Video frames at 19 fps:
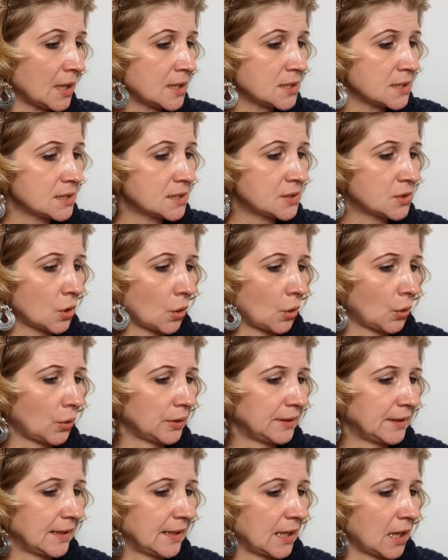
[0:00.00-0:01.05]
So
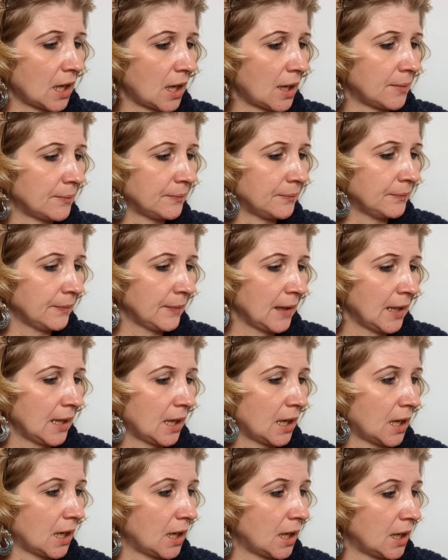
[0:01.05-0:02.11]
the
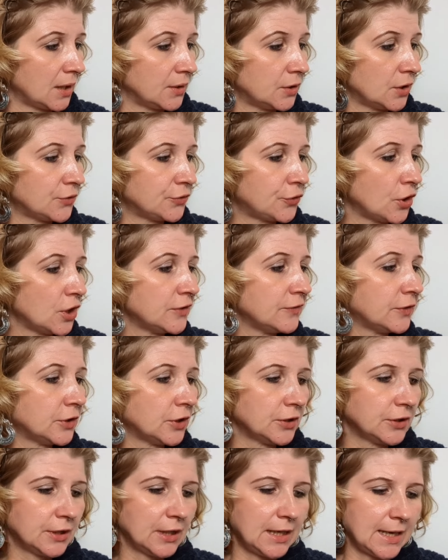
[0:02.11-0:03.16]
third one
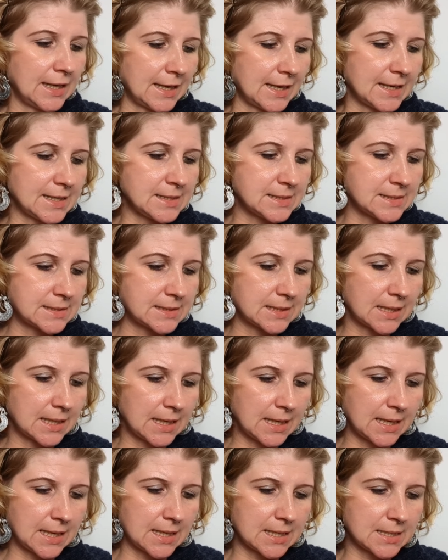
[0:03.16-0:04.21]
on the list
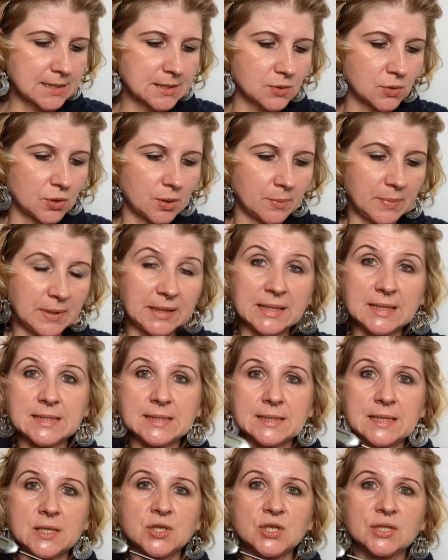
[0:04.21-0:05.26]
is going to be this
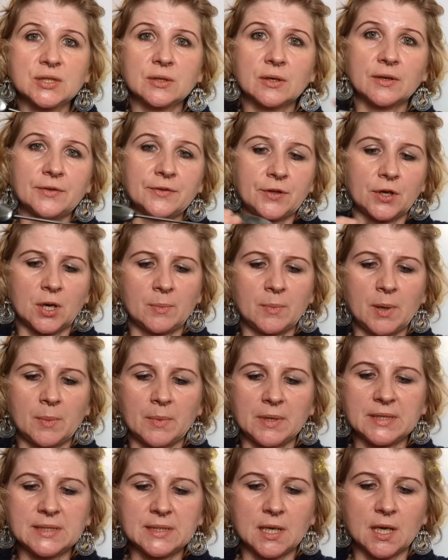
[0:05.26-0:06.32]
digital
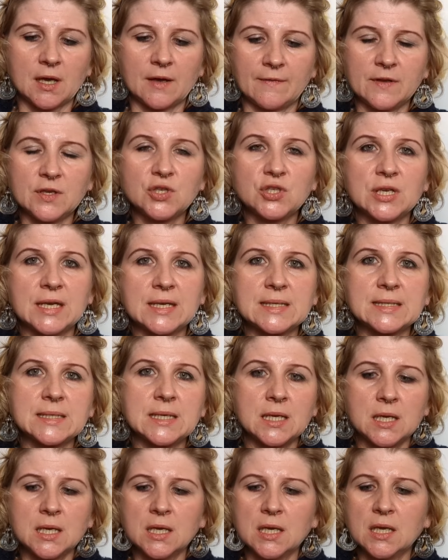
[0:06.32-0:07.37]
thermometer, which
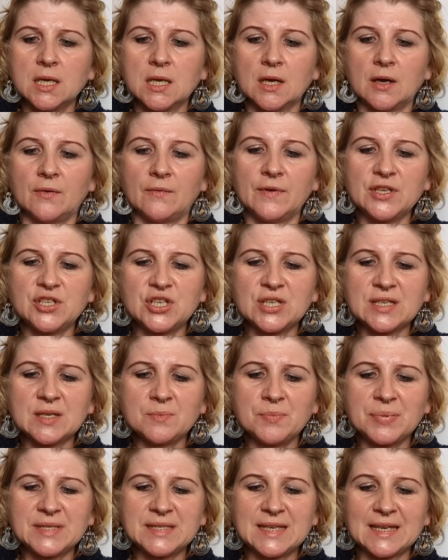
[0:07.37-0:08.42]

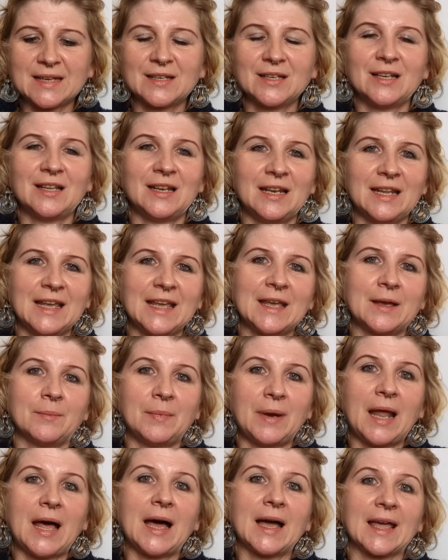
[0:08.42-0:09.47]
isn't particularly
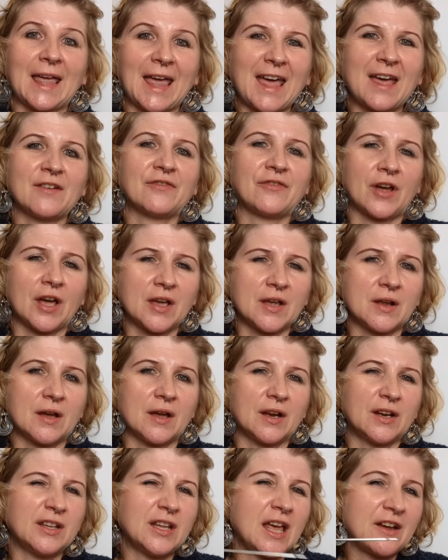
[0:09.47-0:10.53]
like
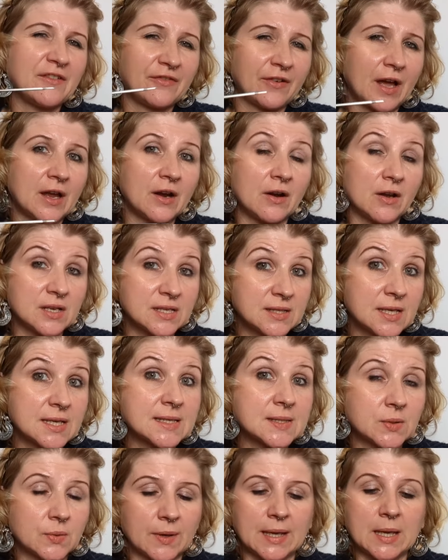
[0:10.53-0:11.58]
an air fryer
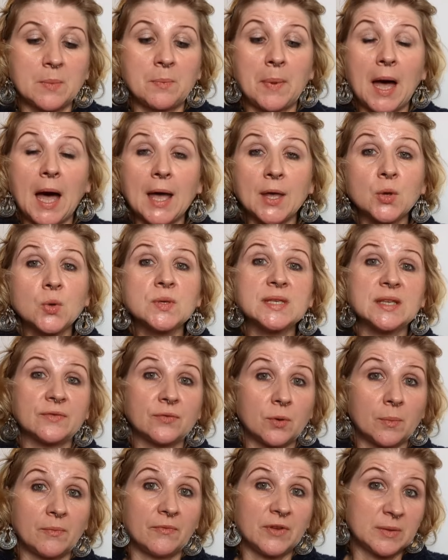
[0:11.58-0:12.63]
accessory, but I use it
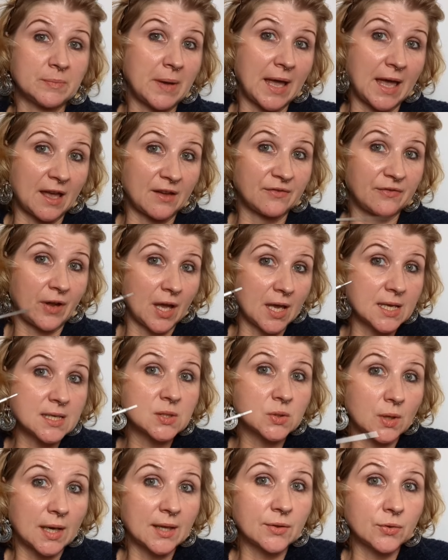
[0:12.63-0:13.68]
with my air fryer,
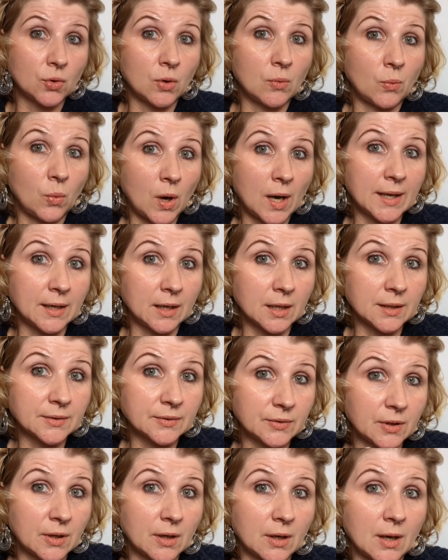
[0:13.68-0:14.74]
so I thought, why
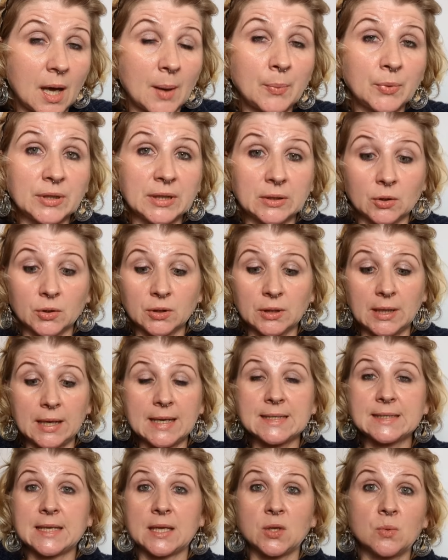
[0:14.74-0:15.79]
not? I put it on the
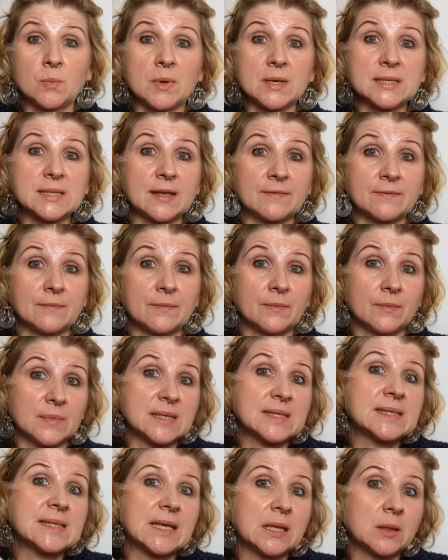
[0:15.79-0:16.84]
list, and you must have
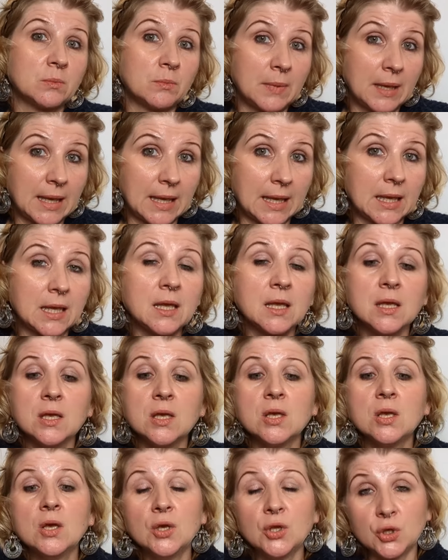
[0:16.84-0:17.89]
seen me
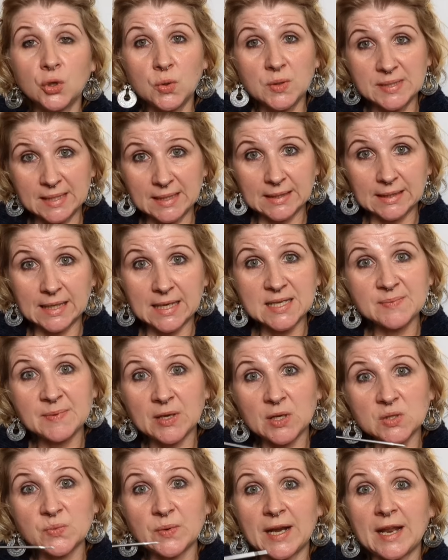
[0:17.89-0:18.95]
using these
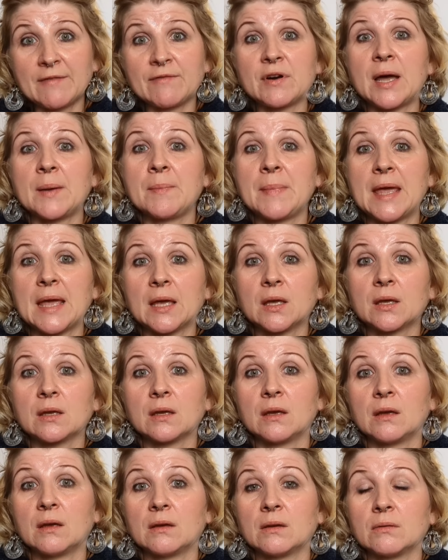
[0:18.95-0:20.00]
because whenever I make
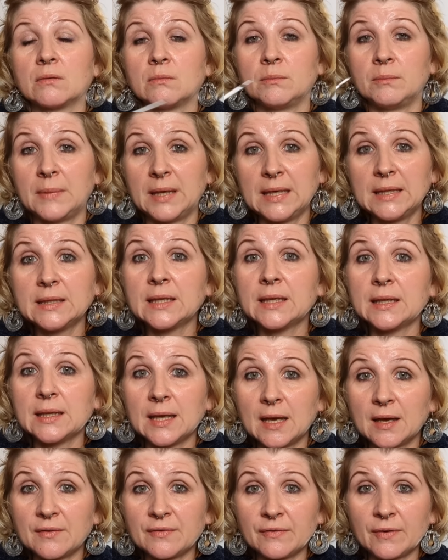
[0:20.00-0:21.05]
meat in the
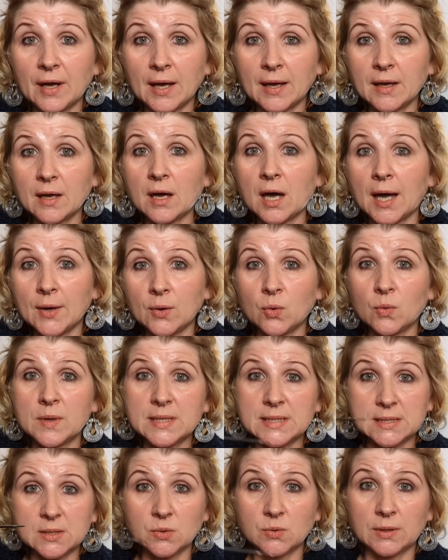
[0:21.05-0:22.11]
air fryer, I
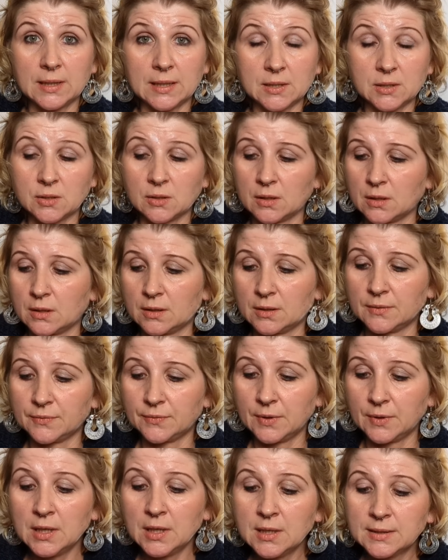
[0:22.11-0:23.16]
always do the internal
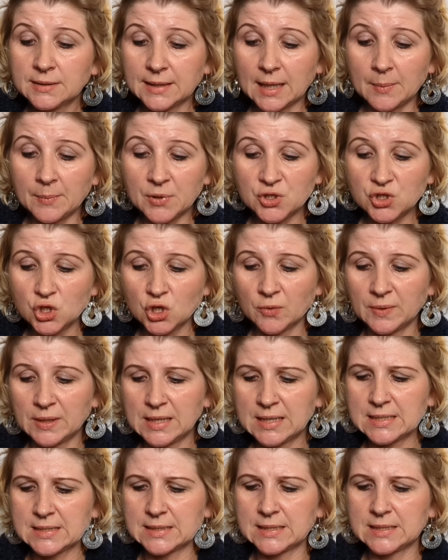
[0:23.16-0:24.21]
temperature with
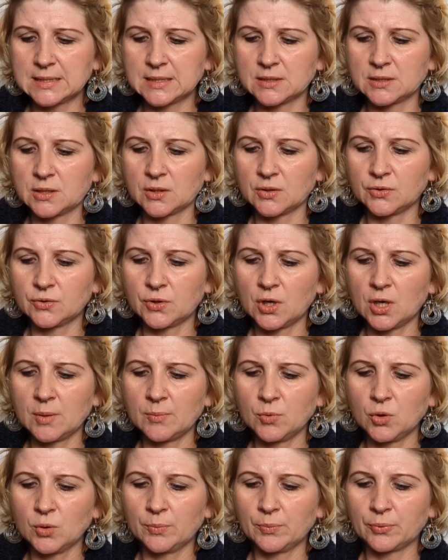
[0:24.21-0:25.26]
this. This is the
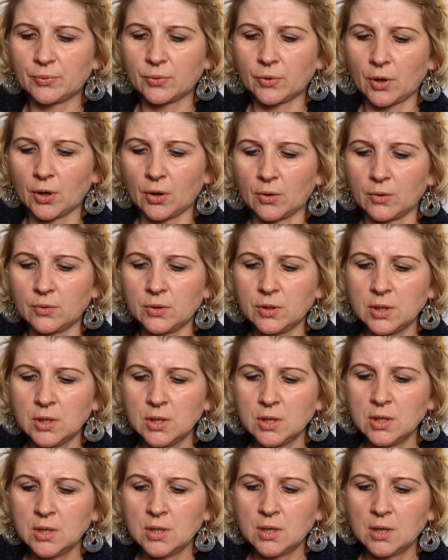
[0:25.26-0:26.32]
Thermo Pro
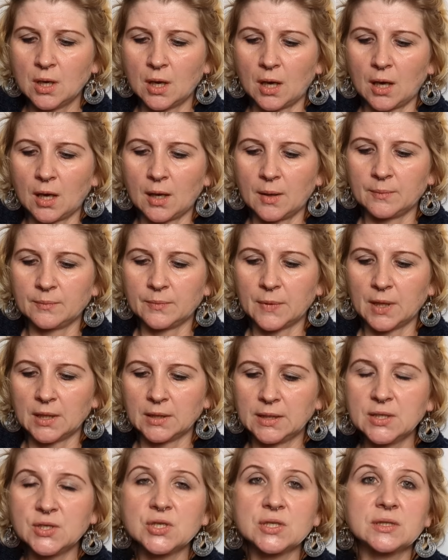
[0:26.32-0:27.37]

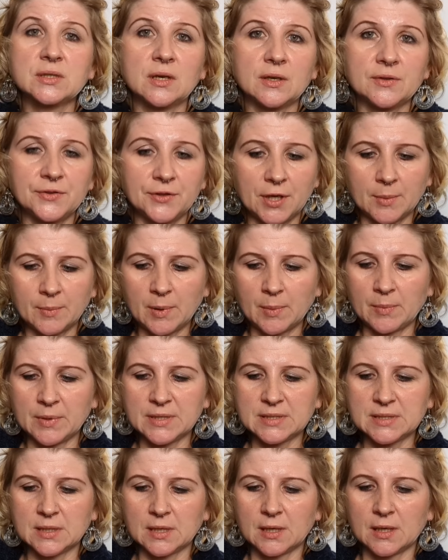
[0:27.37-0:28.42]
digital
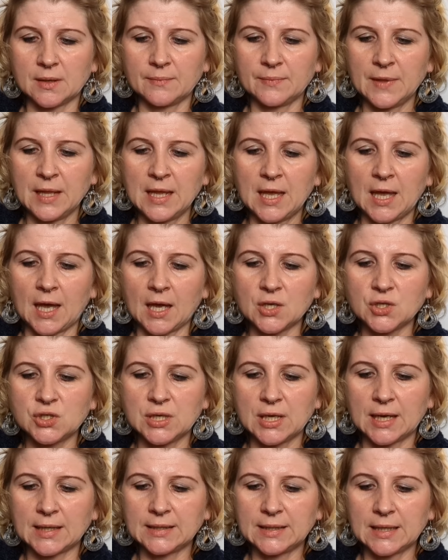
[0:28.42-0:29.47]
thermometer.
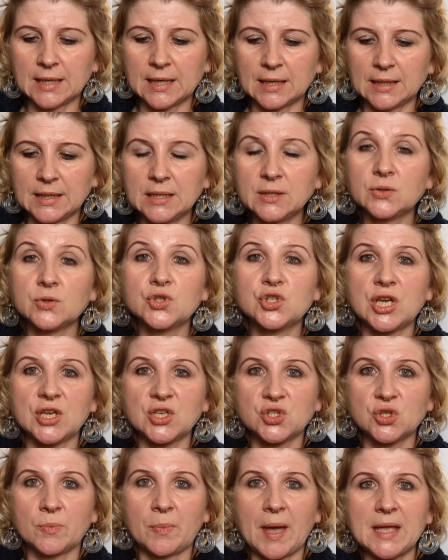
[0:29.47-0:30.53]
Actually, I think I need to
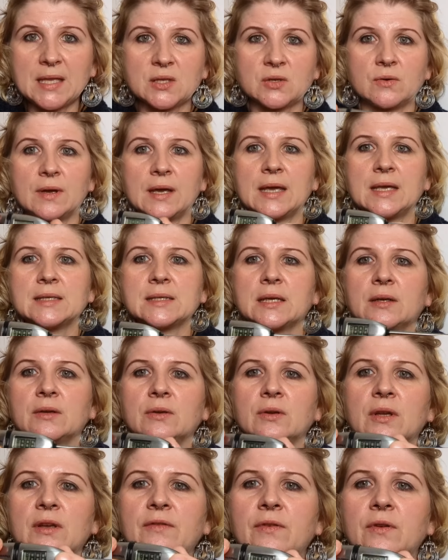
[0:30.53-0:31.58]
change the batteries. I don't
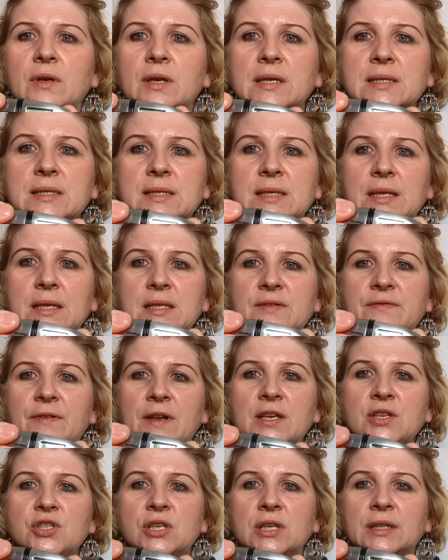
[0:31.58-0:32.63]
know if you can see, it's
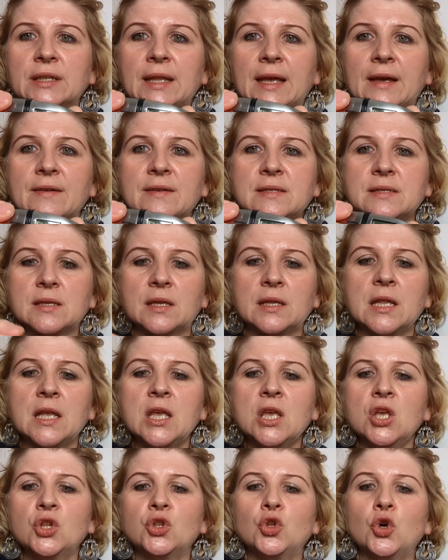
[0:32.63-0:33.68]
flashing now. It's not,
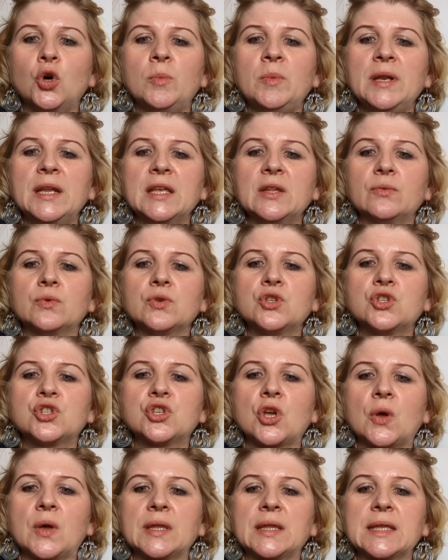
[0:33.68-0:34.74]
normally it would
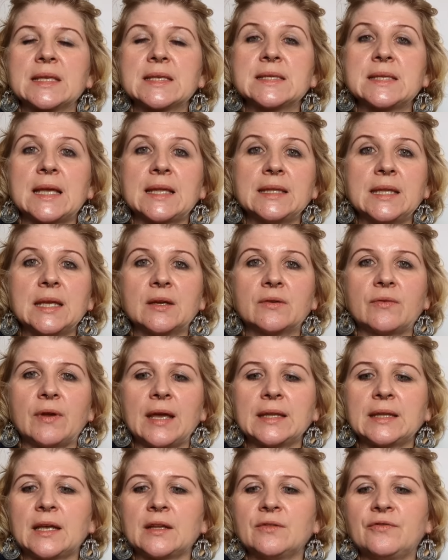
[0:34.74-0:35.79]
show it in
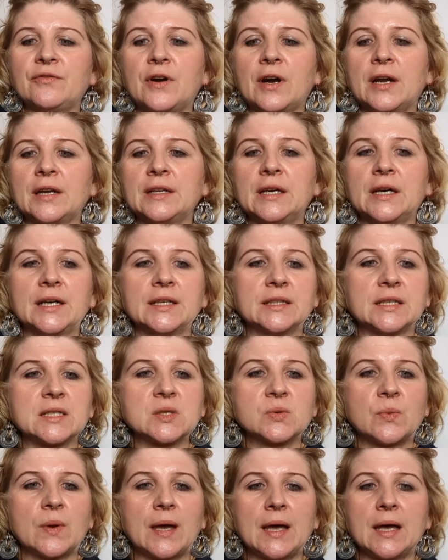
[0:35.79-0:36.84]
centigrade and Fahrenheit
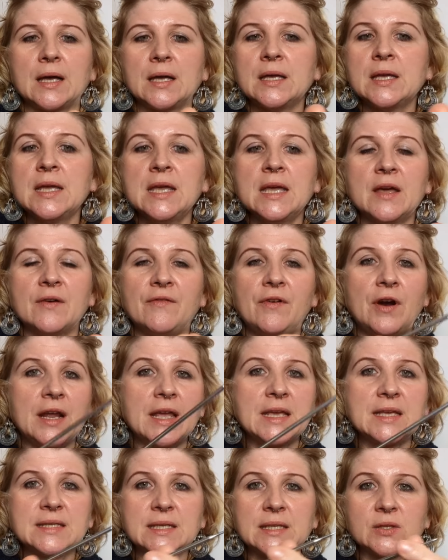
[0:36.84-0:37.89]
as well. Very
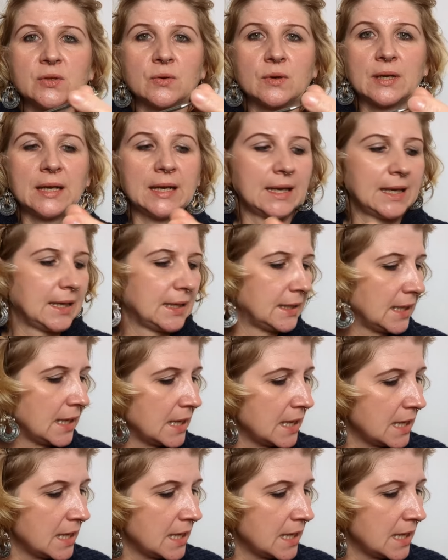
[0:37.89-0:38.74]
easy to clean.